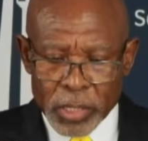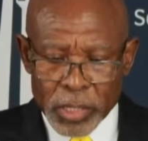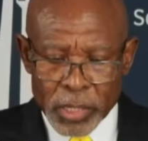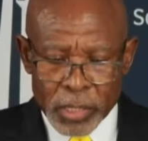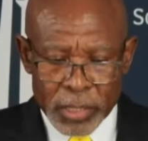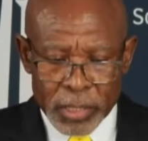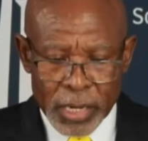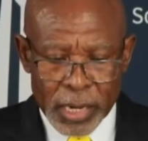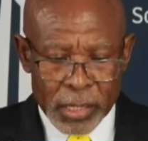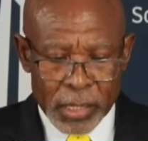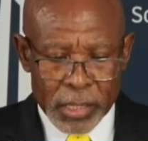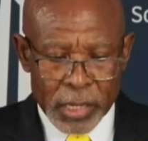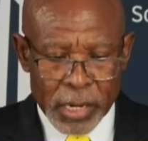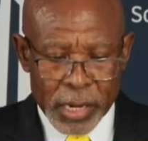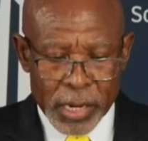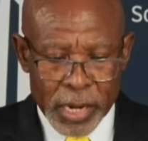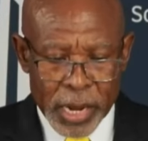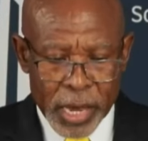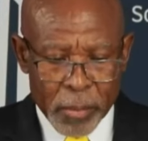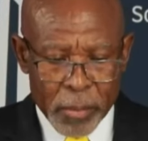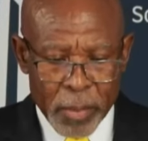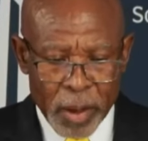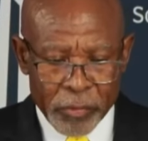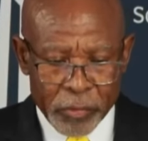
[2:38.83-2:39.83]
recent
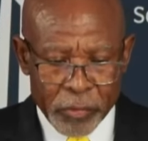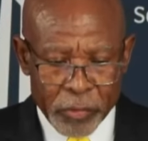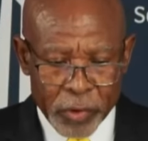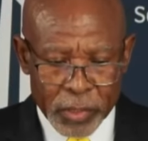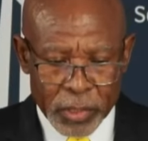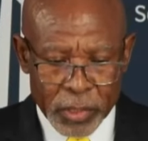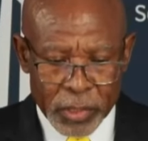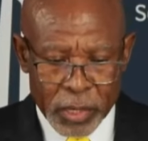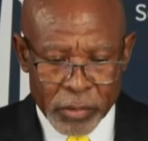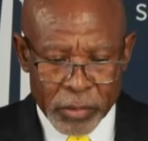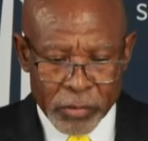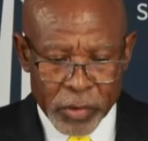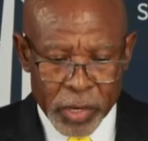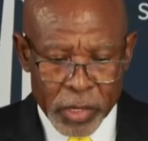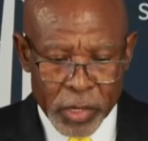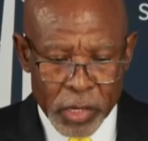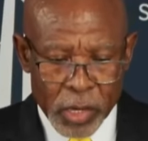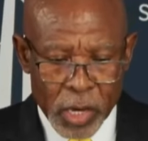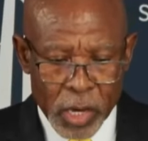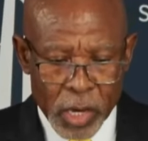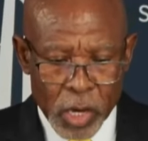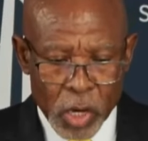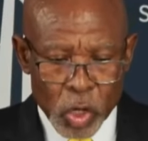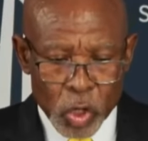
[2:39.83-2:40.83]
labor force survey